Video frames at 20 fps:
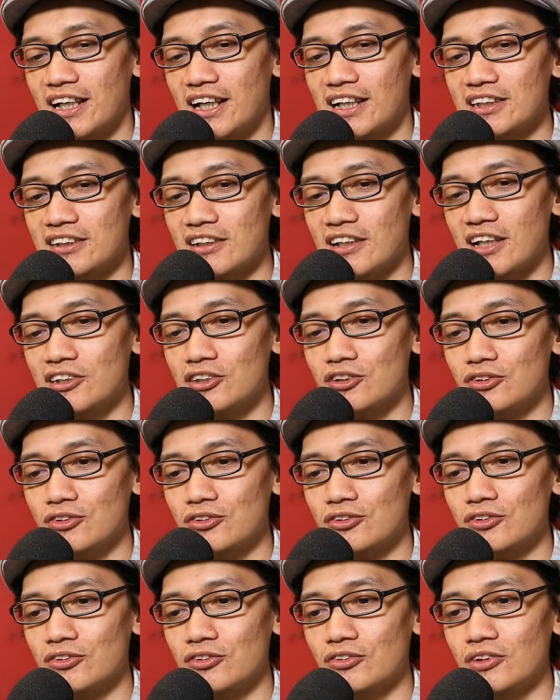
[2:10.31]
and try
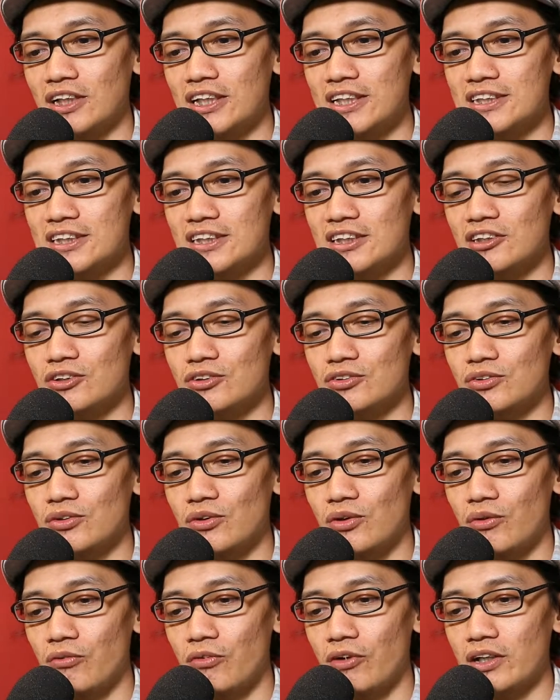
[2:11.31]
to listen
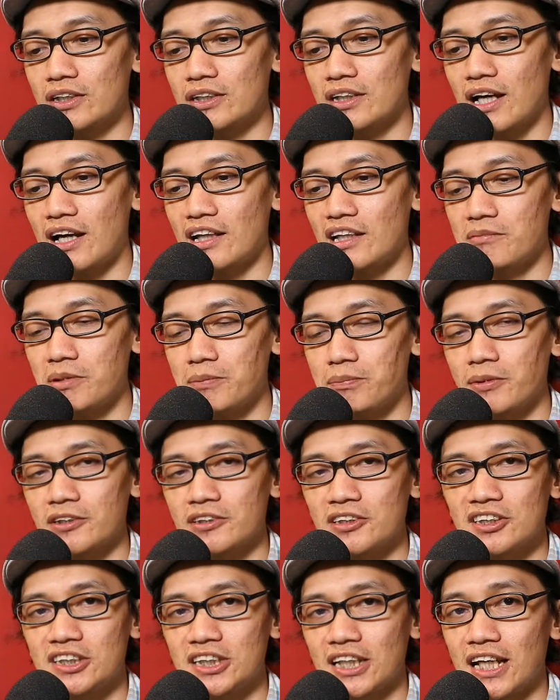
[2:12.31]
to what other people
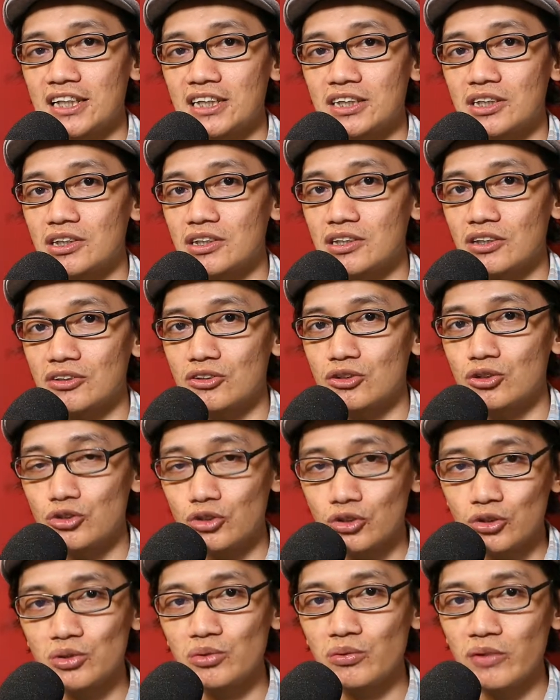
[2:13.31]
suggest to
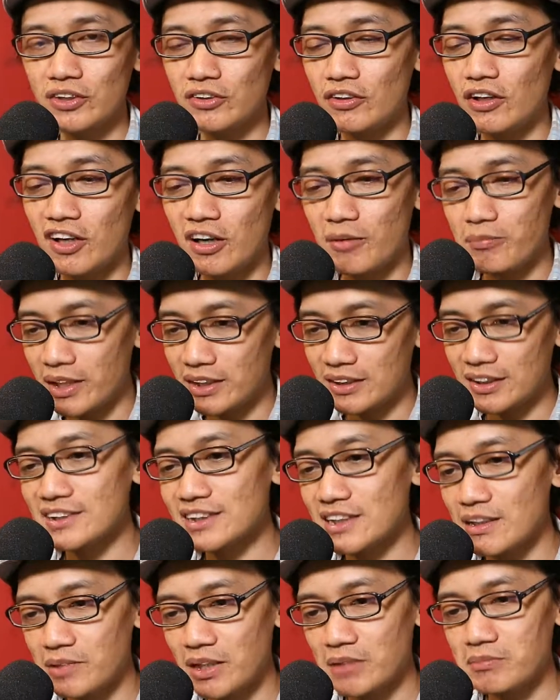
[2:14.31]
you when you are commenting
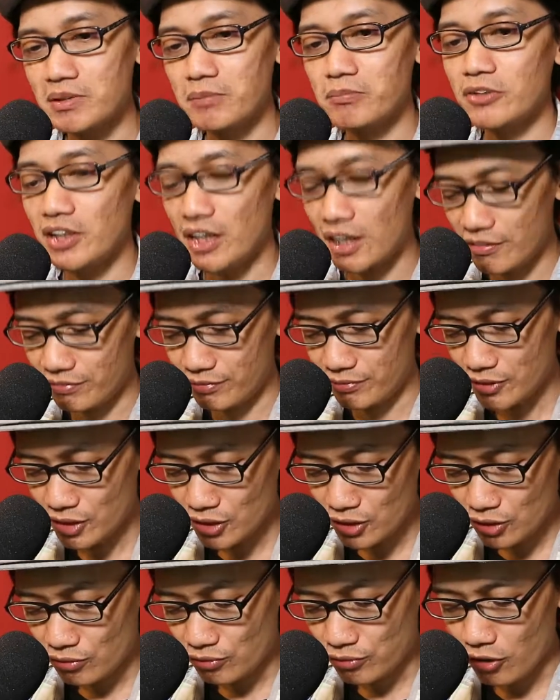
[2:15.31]
something. Maybe you have
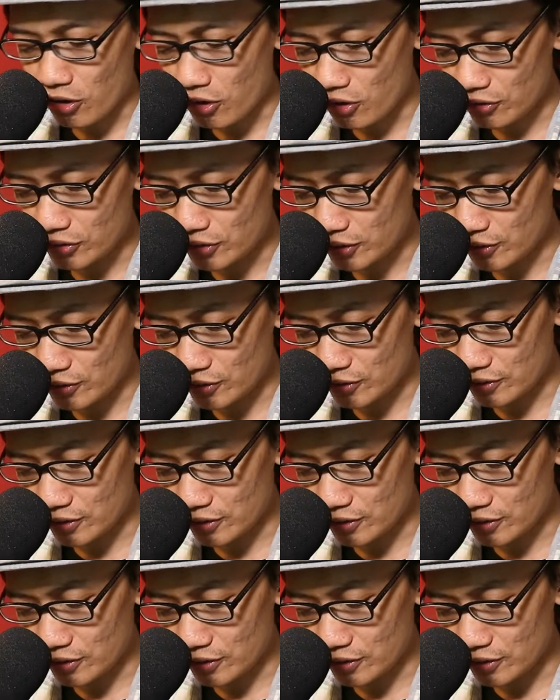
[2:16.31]
wrong